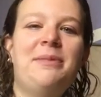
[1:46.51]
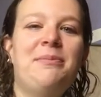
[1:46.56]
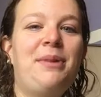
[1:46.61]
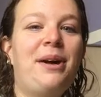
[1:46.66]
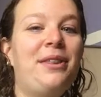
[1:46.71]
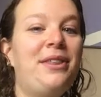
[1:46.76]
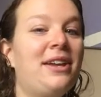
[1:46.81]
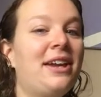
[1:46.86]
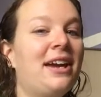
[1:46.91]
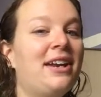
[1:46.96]

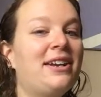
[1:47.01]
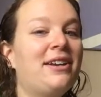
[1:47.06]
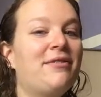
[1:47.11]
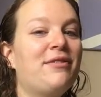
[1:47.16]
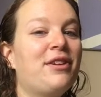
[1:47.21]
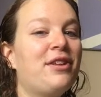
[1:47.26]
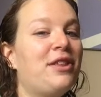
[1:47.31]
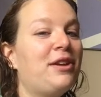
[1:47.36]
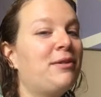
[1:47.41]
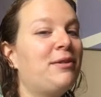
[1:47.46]
by the end
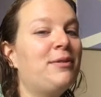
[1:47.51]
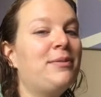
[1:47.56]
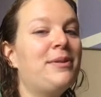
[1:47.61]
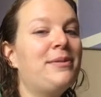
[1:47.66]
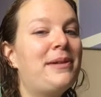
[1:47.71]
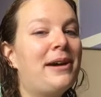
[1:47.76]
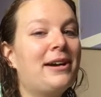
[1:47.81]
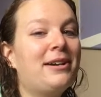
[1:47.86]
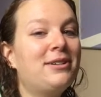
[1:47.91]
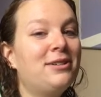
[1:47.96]
everything will be
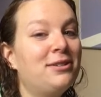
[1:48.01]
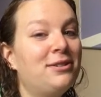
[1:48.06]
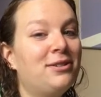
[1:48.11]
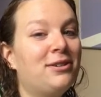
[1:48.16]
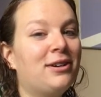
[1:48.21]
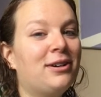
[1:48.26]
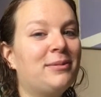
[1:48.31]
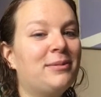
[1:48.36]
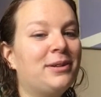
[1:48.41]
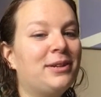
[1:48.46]
back to
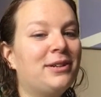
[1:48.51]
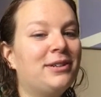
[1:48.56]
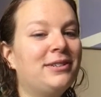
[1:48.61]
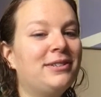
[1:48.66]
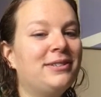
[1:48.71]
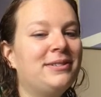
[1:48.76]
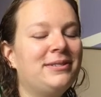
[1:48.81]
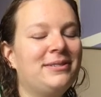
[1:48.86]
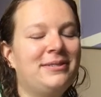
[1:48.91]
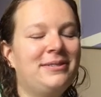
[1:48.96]
normal.